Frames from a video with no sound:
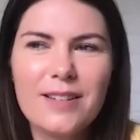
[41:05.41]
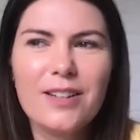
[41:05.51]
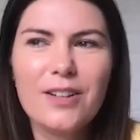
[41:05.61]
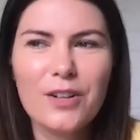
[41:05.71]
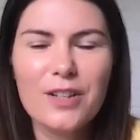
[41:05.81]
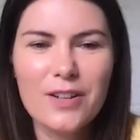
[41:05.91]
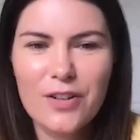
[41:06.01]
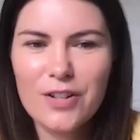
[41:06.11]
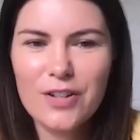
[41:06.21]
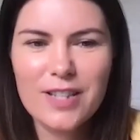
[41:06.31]
you know,
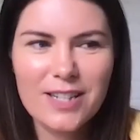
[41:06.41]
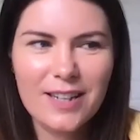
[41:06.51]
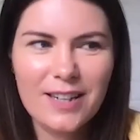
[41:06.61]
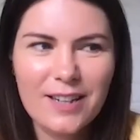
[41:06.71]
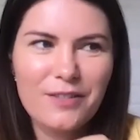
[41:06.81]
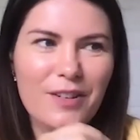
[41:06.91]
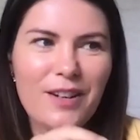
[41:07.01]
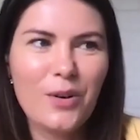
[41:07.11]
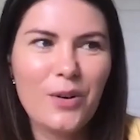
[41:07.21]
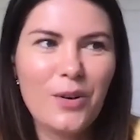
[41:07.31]
you're essentially
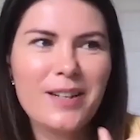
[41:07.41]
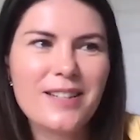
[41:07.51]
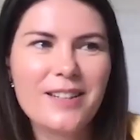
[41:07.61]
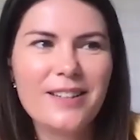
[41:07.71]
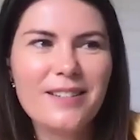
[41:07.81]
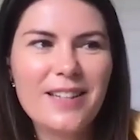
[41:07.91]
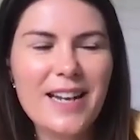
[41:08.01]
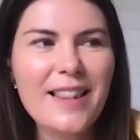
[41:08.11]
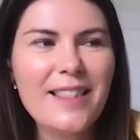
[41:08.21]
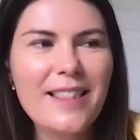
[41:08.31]
going to
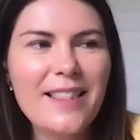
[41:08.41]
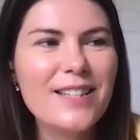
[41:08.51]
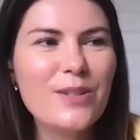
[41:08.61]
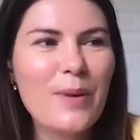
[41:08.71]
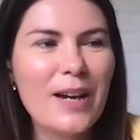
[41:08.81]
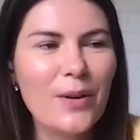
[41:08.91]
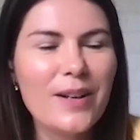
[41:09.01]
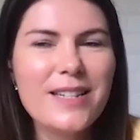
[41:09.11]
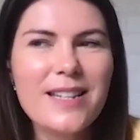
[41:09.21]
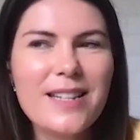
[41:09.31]
the Netherlands by
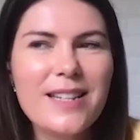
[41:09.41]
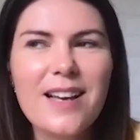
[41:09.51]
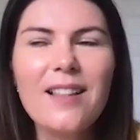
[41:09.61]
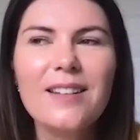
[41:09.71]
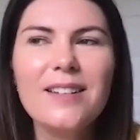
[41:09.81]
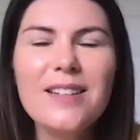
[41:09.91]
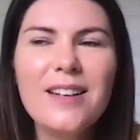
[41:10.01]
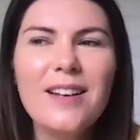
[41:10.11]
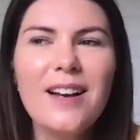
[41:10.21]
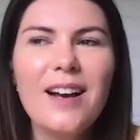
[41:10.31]
going to this island,